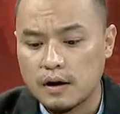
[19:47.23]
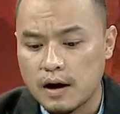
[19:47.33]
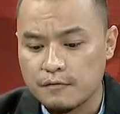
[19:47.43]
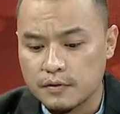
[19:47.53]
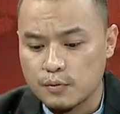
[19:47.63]

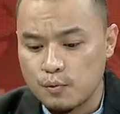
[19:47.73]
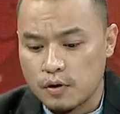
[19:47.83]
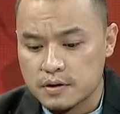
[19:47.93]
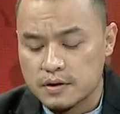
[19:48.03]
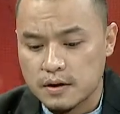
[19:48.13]
after the war
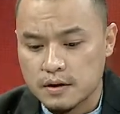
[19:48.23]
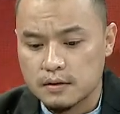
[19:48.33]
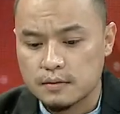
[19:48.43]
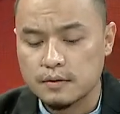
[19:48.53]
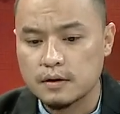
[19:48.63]
started,
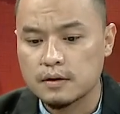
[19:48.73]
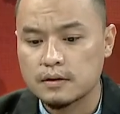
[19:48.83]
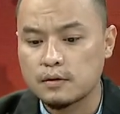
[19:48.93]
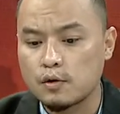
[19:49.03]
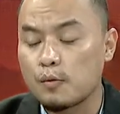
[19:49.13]

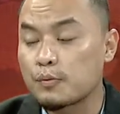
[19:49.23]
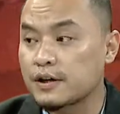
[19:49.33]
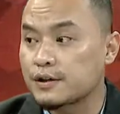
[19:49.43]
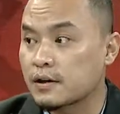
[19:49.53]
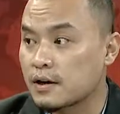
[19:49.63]
the
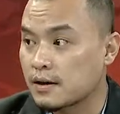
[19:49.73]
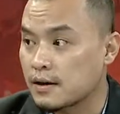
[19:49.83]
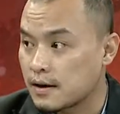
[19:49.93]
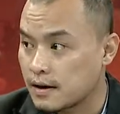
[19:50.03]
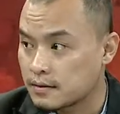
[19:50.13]
Operation Ganga
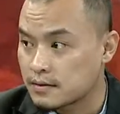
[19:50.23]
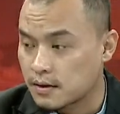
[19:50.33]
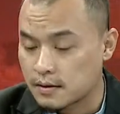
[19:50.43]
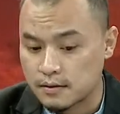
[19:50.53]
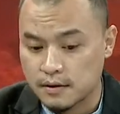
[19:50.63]
had
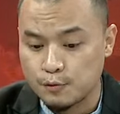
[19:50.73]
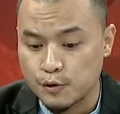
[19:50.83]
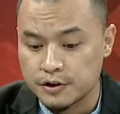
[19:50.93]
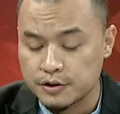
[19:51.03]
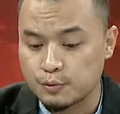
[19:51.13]
started, in
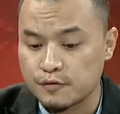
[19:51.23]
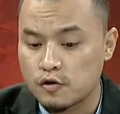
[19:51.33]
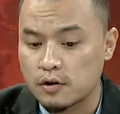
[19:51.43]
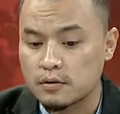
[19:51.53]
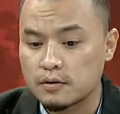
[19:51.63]
which we've
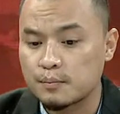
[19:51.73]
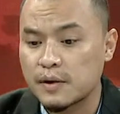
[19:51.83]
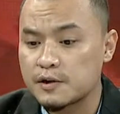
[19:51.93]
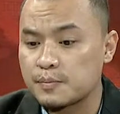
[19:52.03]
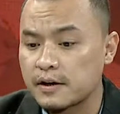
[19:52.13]
got
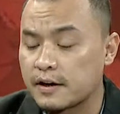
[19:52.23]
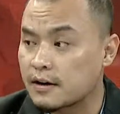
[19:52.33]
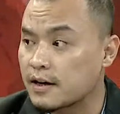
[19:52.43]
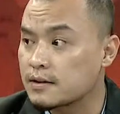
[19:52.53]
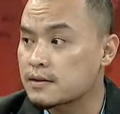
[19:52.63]
multiple
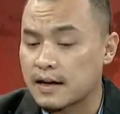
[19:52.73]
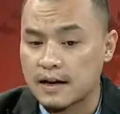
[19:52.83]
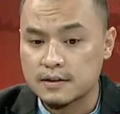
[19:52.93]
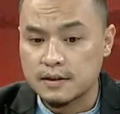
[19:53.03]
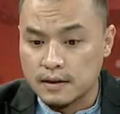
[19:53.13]
airlines
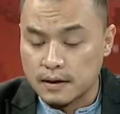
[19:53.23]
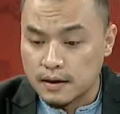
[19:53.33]
actually